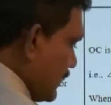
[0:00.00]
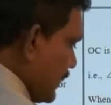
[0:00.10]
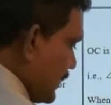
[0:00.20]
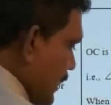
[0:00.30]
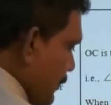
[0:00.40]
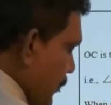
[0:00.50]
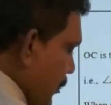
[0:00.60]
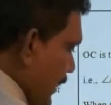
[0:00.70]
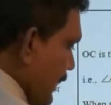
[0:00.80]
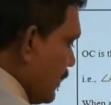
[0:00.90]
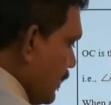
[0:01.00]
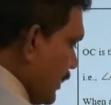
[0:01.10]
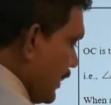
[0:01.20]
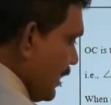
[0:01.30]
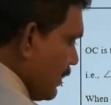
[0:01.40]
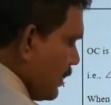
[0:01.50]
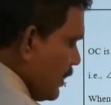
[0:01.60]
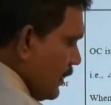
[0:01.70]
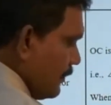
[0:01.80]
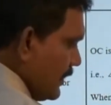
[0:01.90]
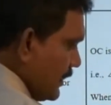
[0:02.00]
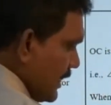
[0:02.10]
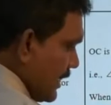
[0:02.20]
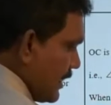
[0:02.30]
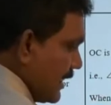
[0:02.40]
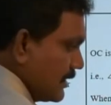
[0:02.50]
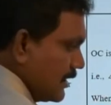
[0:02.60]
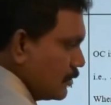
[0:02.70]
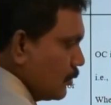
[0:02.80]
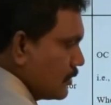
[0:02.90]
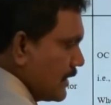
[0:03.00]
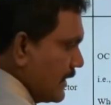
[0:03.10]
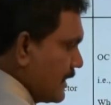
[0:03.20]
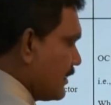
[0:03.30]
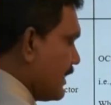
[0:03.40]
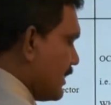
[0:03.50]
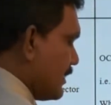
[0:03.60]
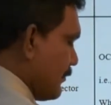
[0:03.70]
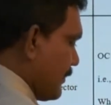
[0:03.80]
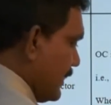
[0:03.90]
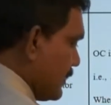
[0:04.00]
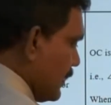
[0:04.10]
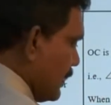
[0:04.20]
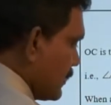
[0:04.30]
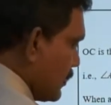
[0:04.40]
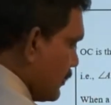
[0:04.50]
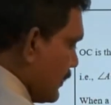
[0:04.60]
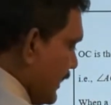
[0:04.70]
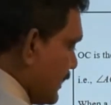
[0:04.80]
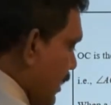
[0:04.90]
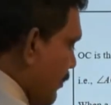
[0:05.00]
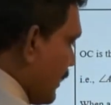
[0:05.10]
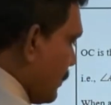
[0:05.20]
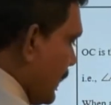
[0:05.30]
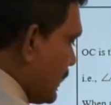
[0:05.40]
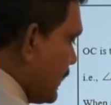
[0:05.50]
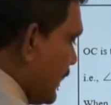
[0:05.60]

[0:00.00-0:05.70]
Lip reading: this is the point. Here these are not the two straight lines, they are different. So theta 1 plus